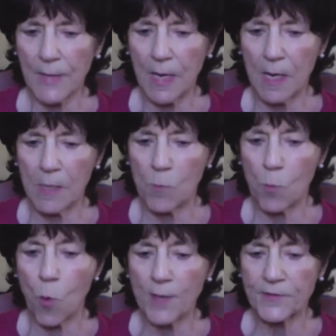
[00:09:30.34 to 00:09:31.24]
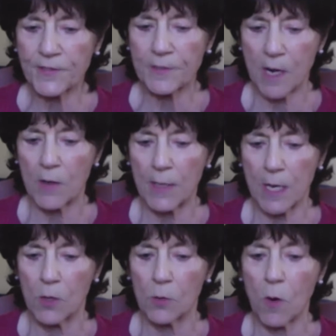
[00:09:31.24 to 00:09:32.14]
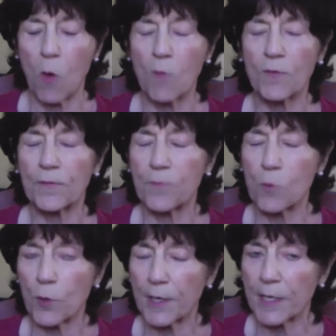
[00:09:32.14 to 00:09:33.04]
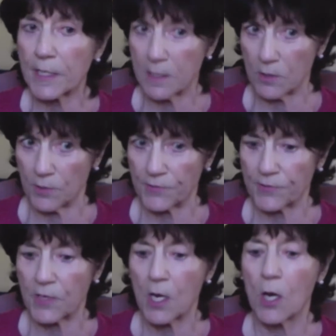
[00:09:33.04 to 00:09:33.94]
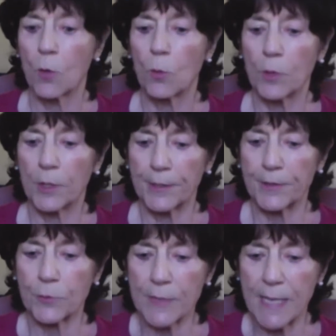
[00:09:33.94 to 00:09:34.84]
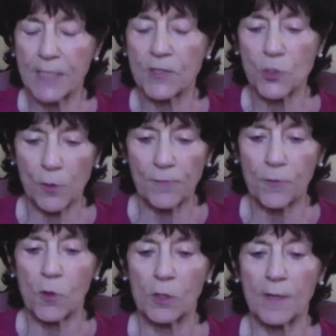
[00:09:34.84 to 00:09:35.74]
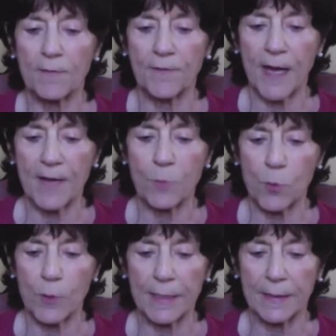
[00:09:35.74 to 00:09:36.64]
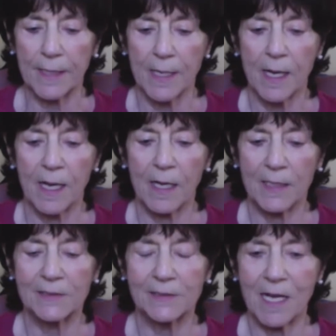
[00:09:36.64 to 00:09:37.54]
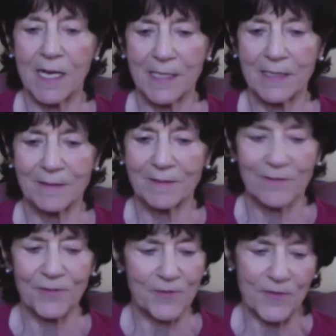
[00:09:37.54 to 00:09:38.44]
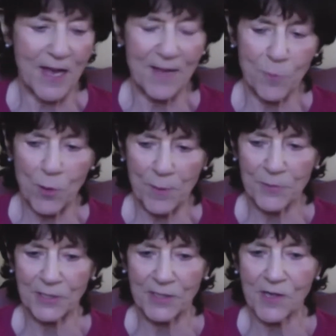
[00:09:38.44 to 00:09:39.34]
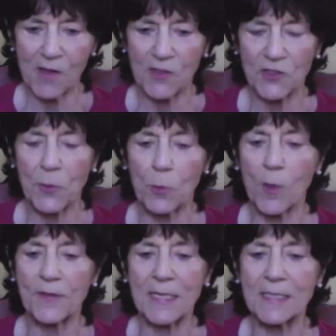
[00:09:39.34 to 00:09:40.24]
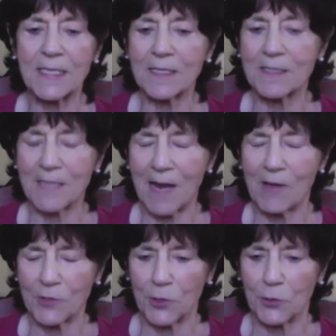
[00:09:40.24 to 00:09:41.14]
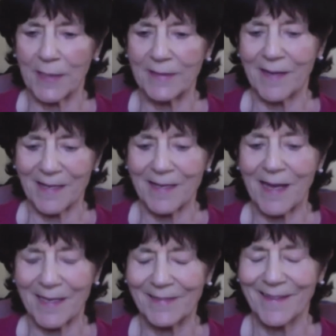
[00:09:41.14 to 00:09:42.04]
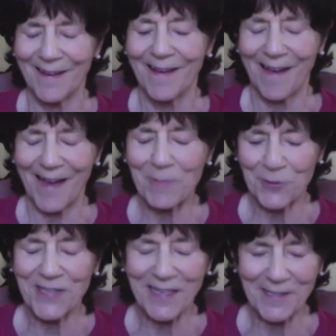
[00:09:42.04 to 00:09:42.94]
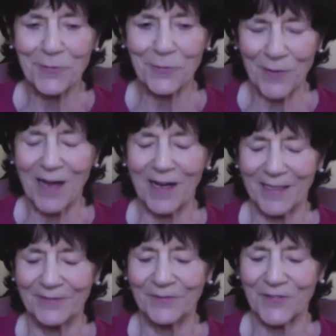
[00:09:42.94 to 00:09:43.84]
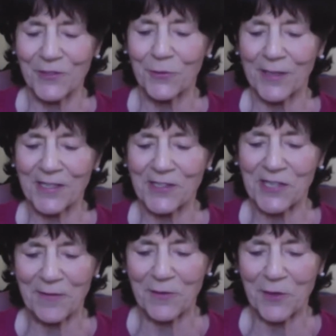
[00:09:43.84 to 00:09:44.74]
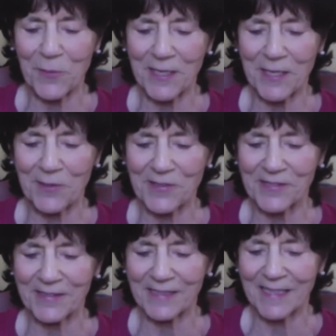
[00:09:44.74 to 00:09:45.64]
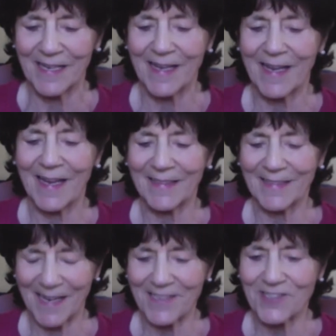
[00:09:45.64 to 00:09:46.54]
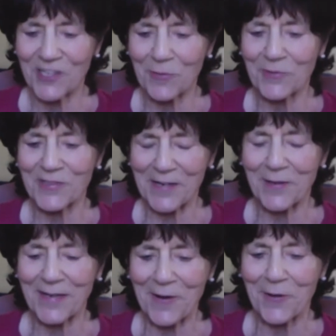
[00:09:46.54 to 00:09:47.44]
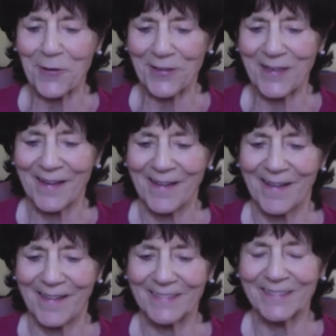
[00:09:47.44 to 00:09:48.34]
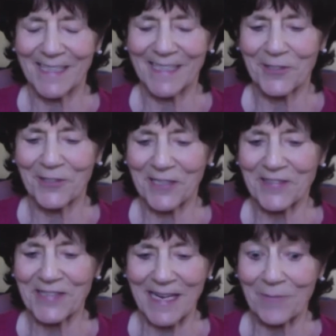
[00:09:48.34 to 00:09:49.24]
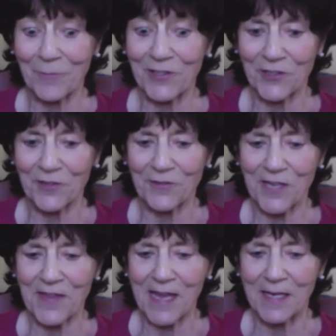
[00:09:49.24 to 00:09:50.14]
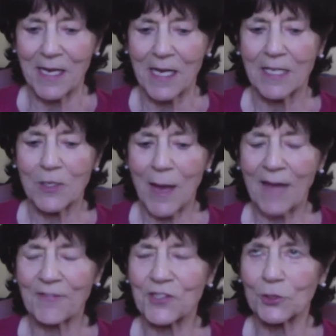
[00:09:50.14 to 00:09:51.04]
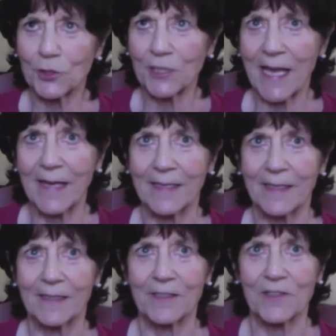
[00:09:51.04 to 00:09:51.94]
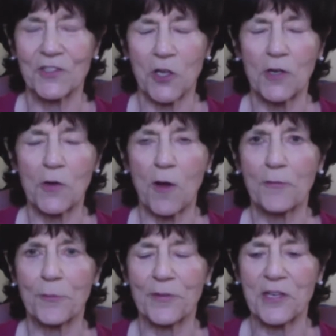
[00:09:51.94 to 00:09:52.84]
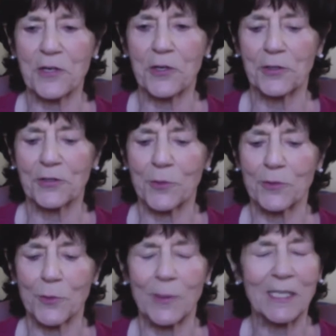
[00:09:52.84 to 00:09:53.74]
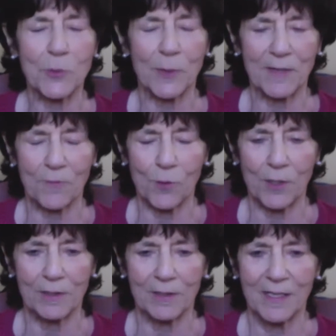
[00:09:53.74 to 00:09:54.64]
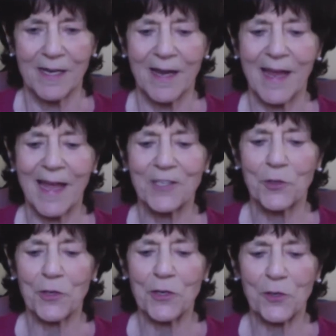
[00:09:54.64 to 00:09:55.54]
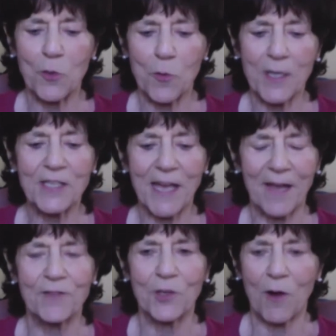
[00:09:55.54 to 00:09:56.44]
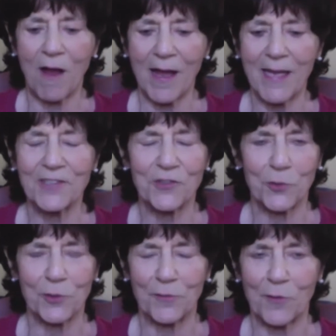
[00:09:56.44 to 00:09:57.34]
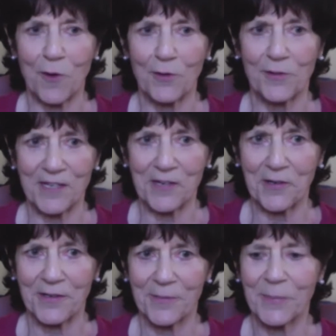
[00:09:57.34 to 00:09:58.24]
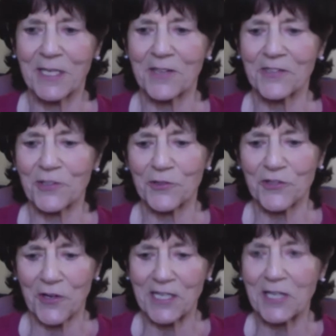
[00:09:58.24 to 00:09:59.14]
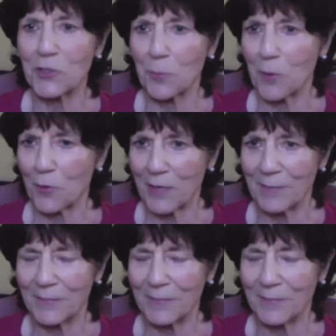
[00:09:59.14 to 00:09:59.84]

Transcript: um, one scenario over four years would create a shortfall of five uh, nine five point billion dollars. But what they didn't tell you, and I and I presented um, to the legislative committee recently, and KNG was there, and I heard uh, Lane Koenig say we should have done that. You have to look at it. Start off with year 2024, and you're you're going to have your highest shortfall there because you're starting a new program